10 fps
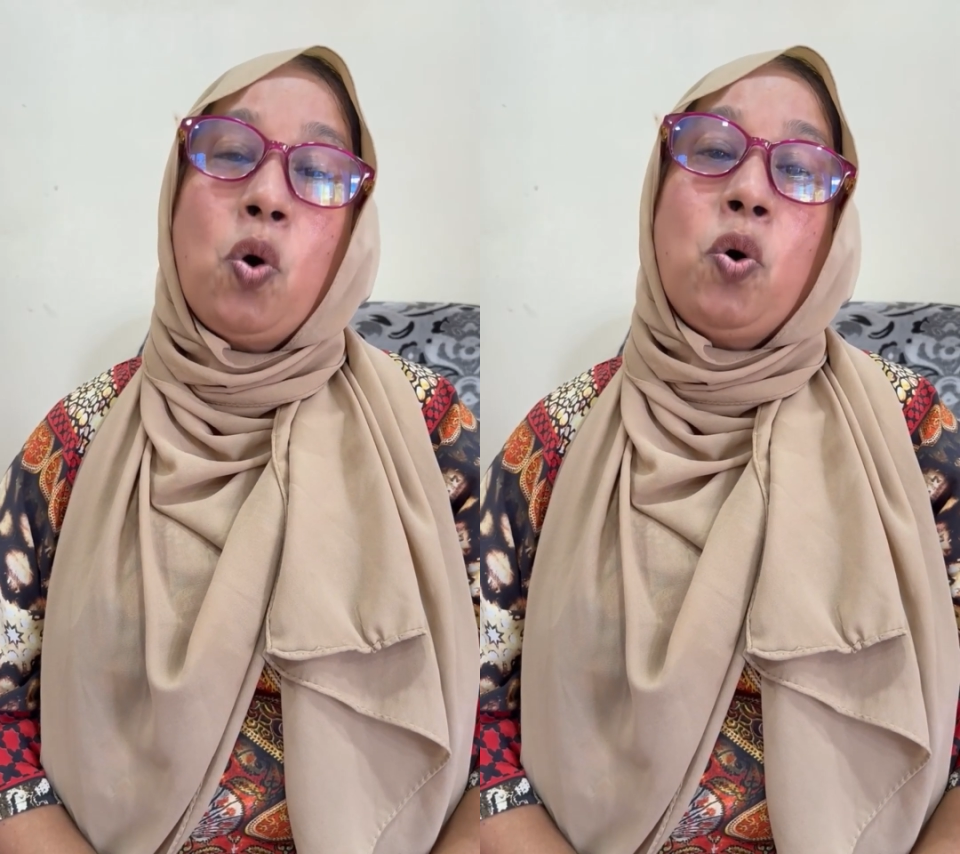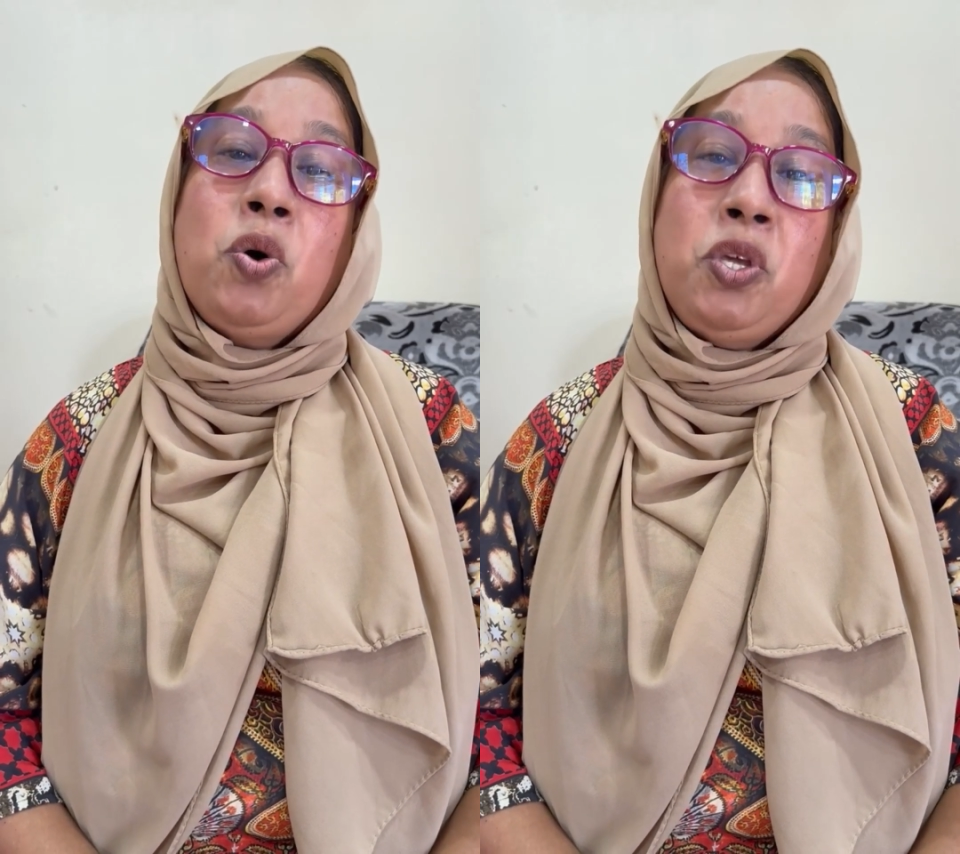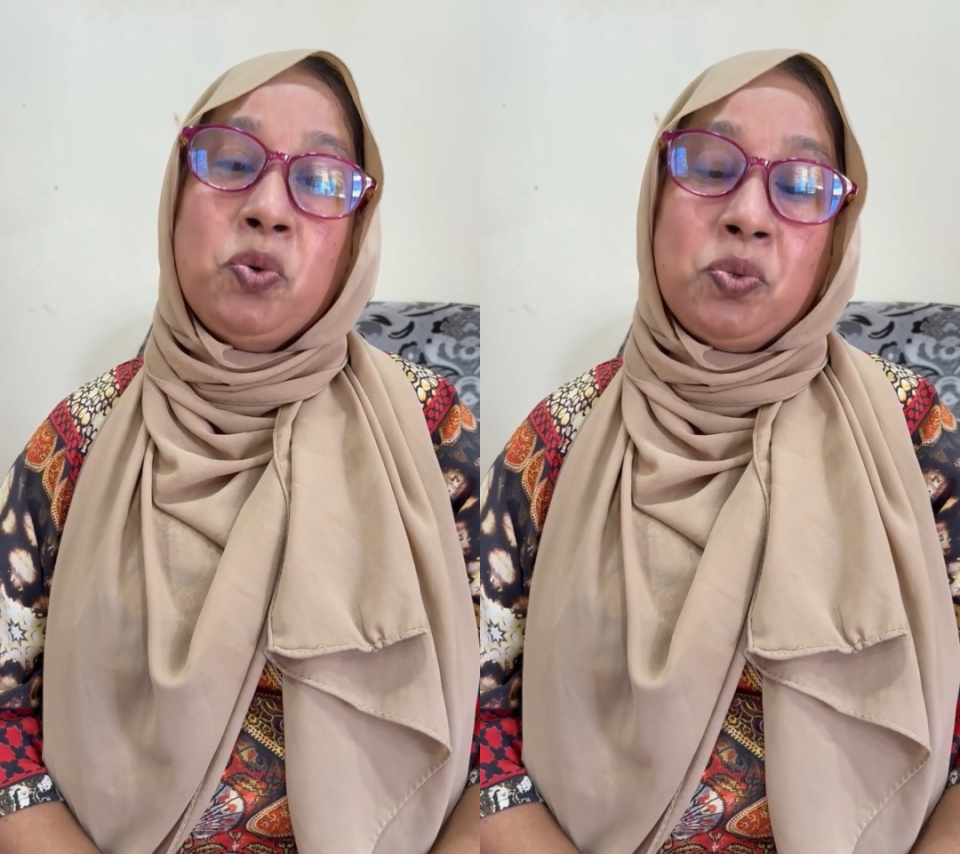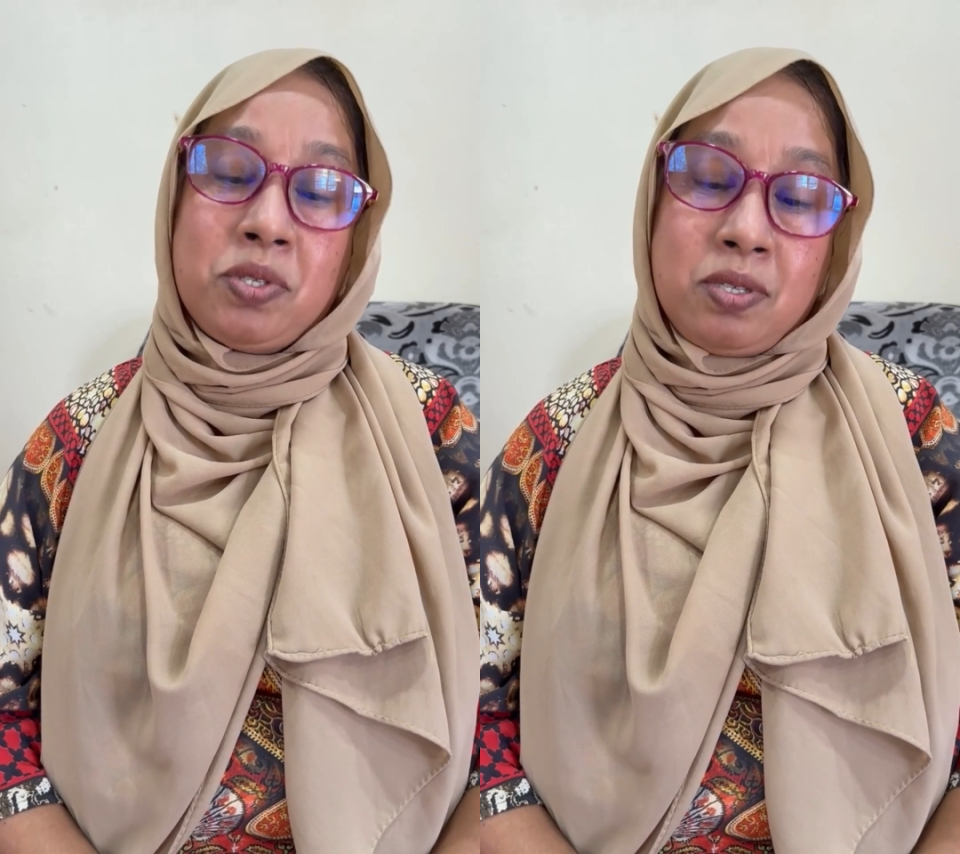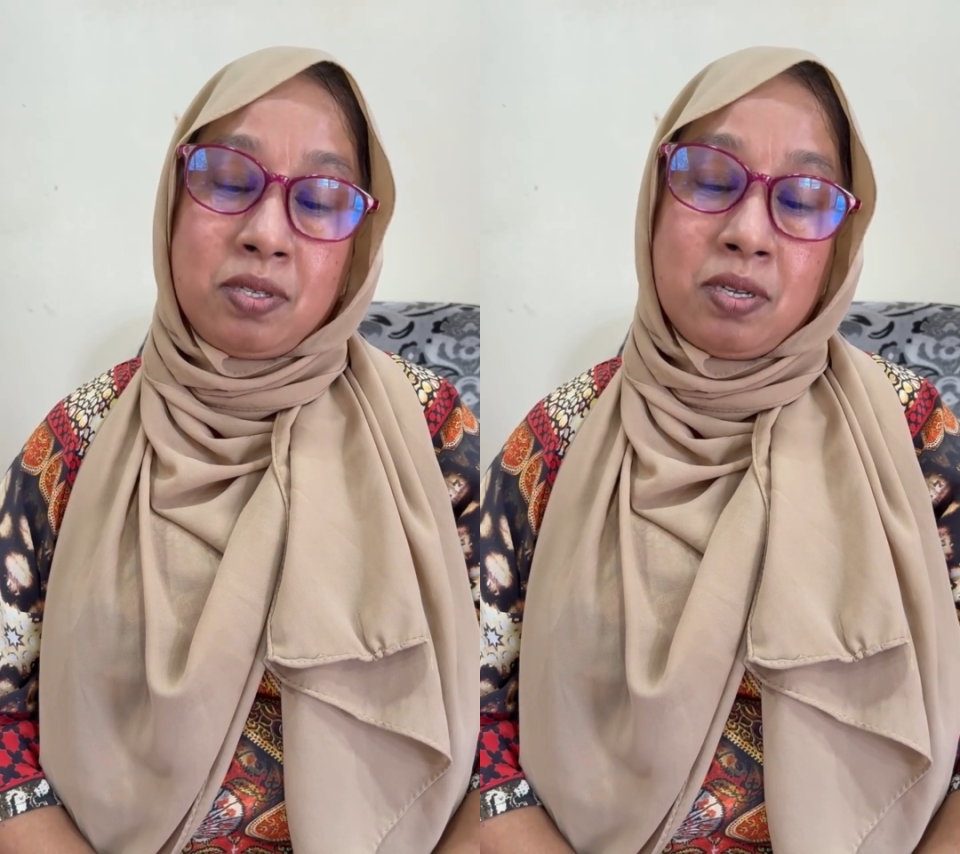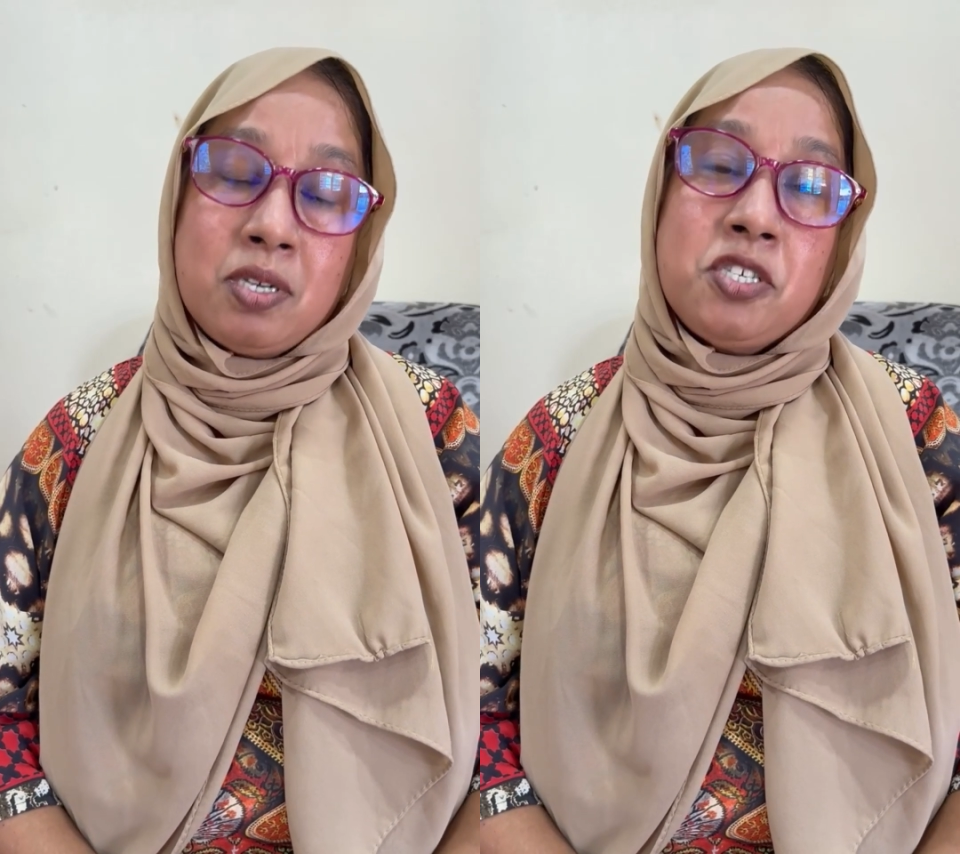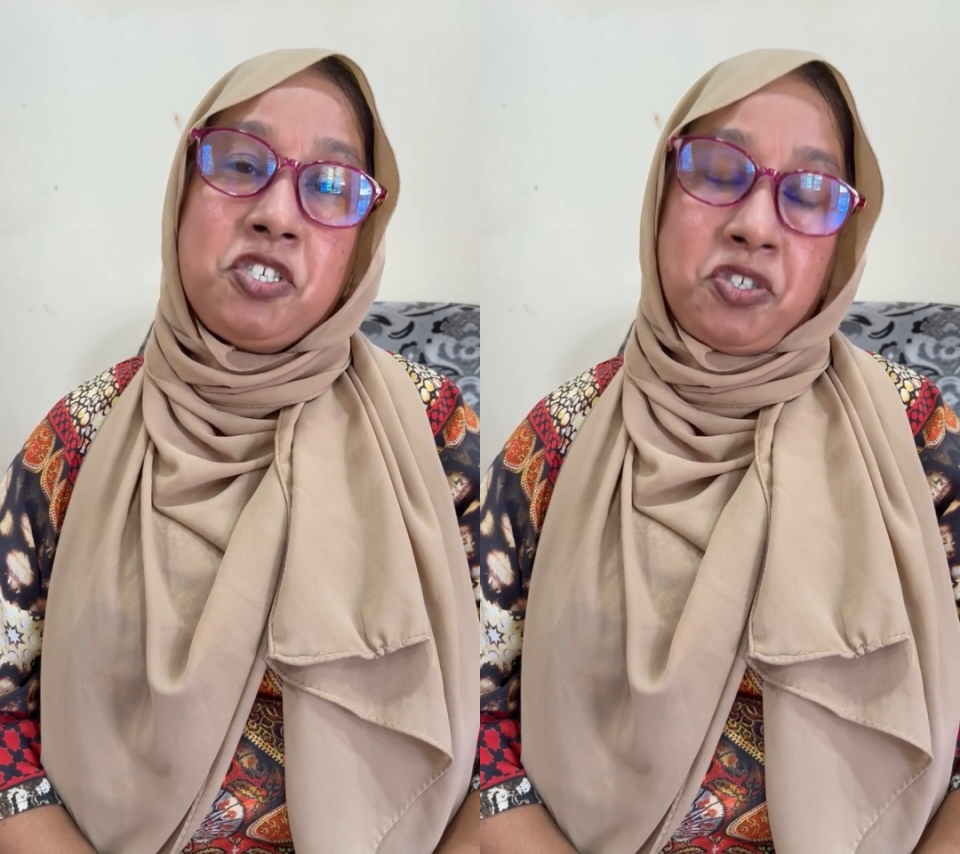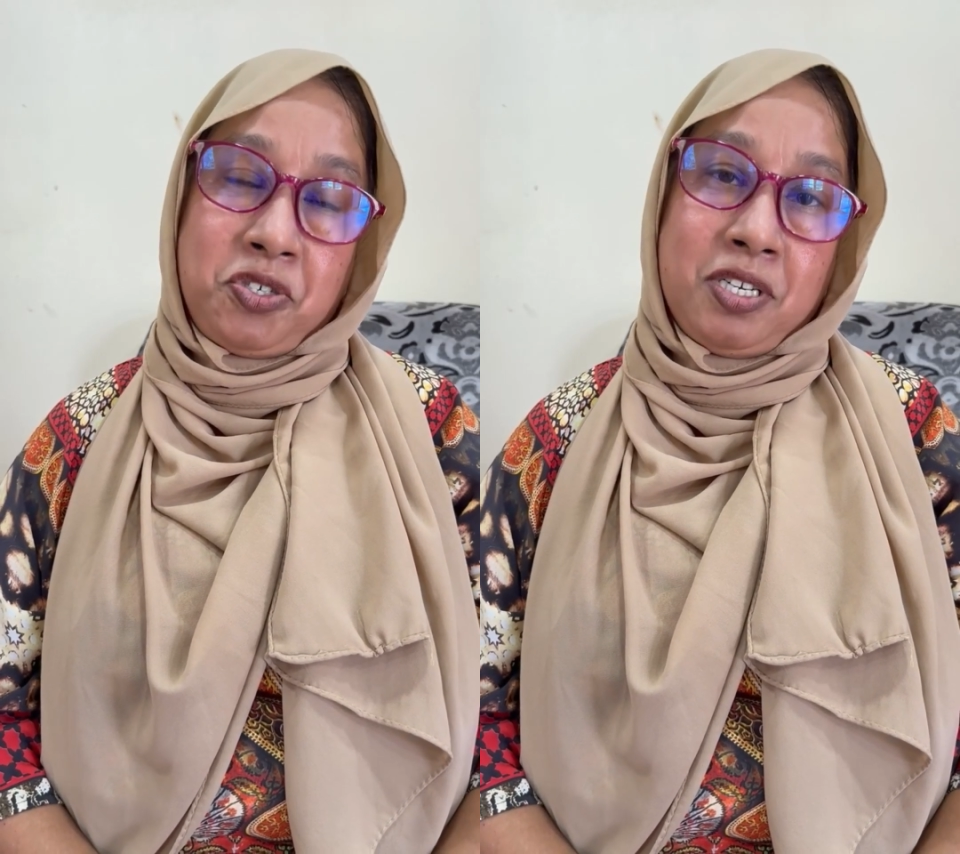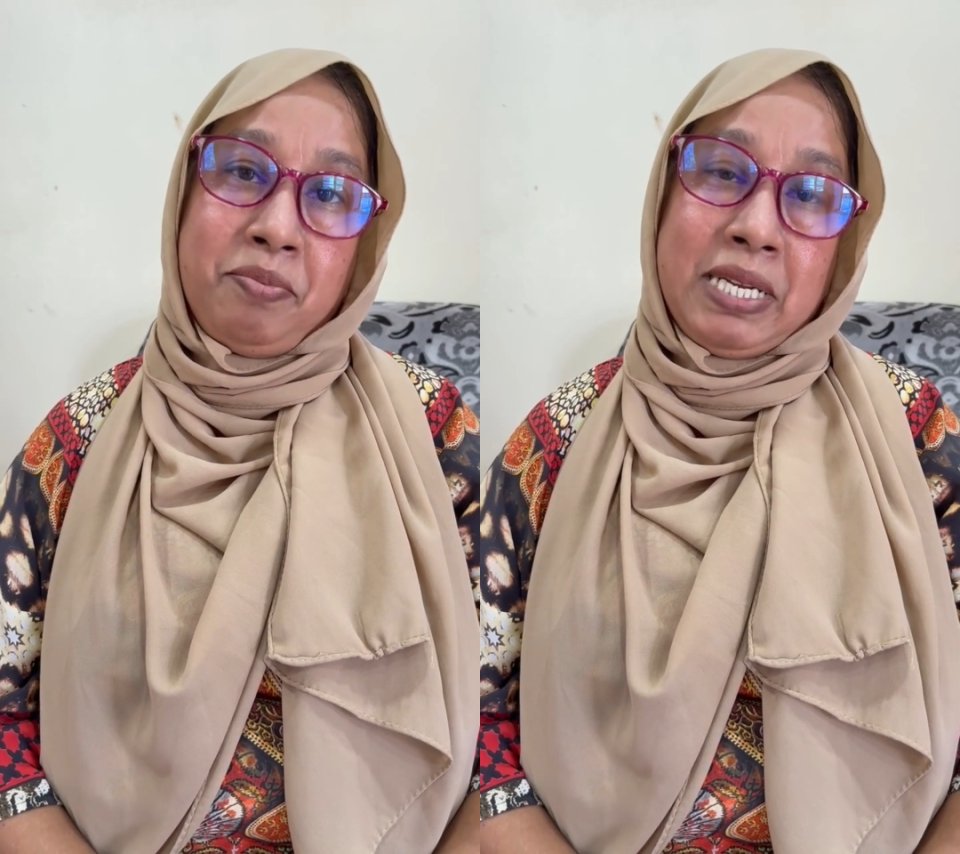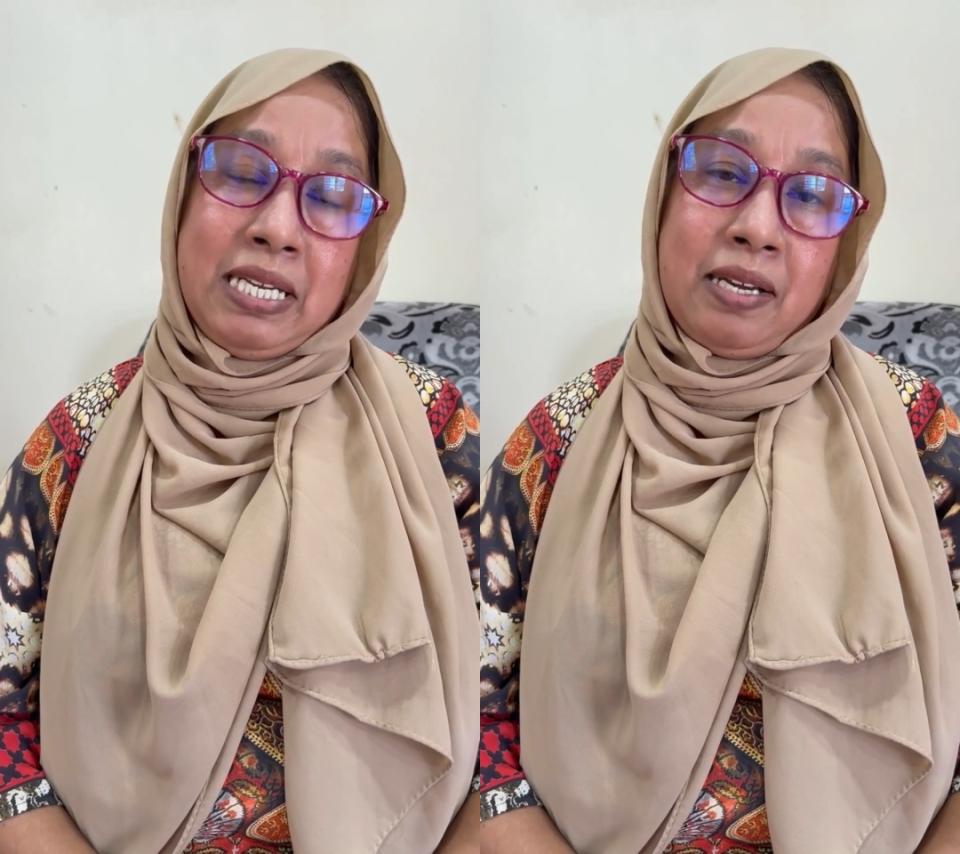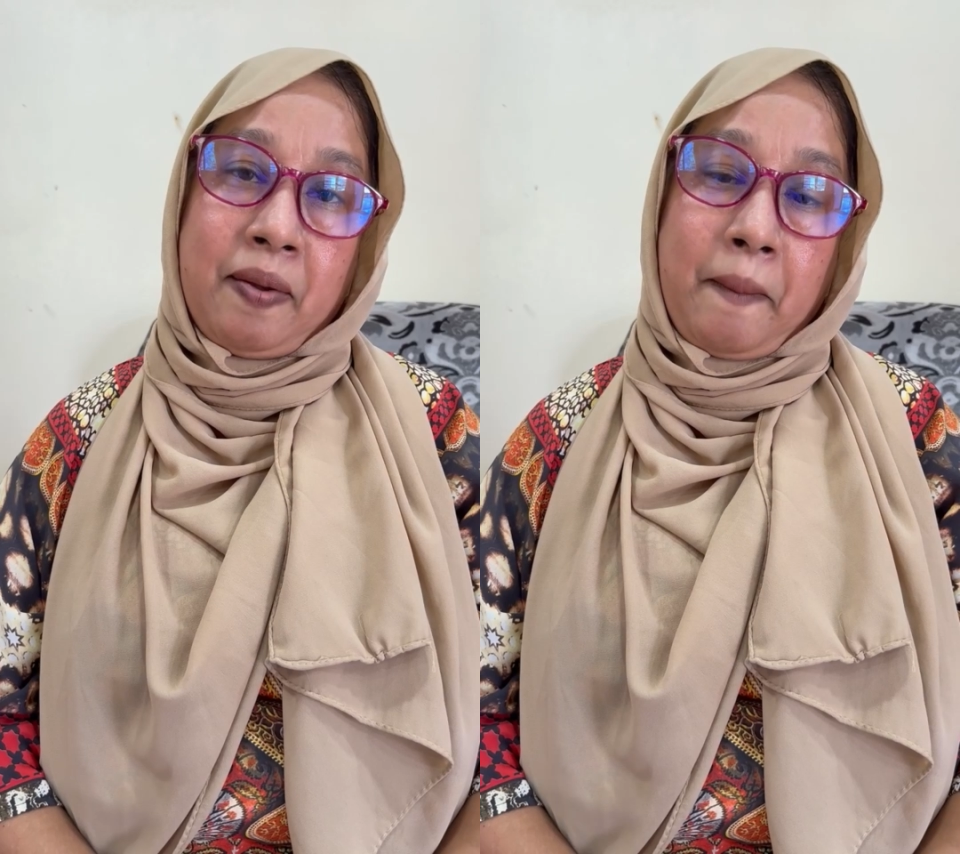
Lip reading: or use social media.